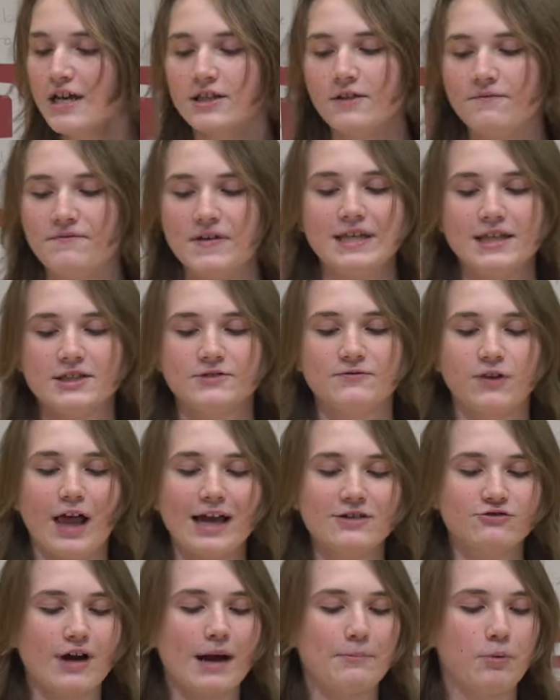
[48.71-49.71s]
The Venus
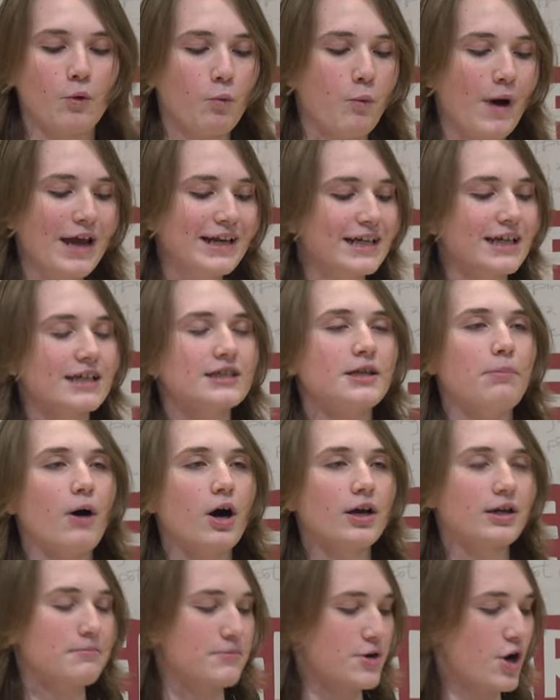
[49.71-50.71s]
flytrap waiting at the
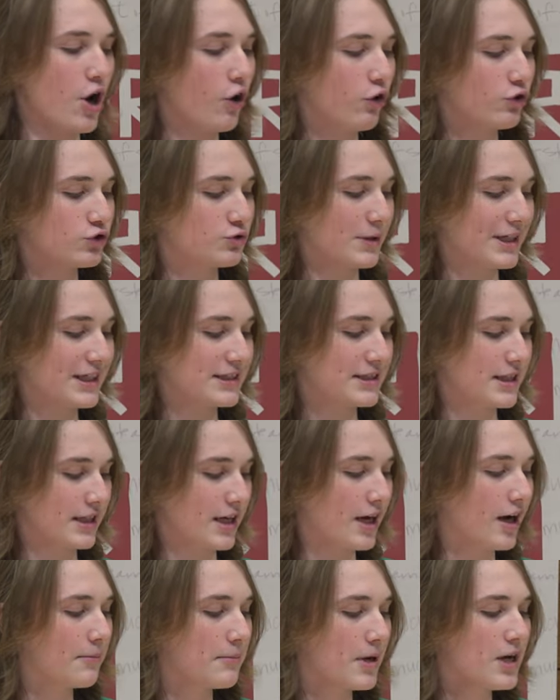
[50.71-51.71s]
bottom knows what is to
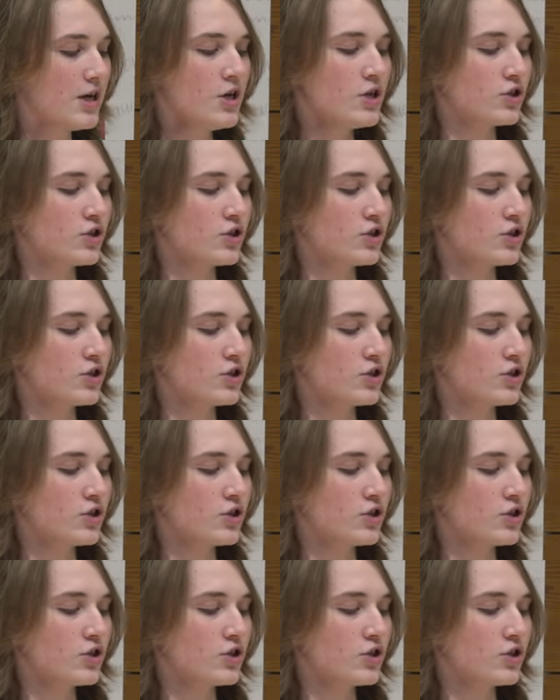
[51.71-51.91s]
come.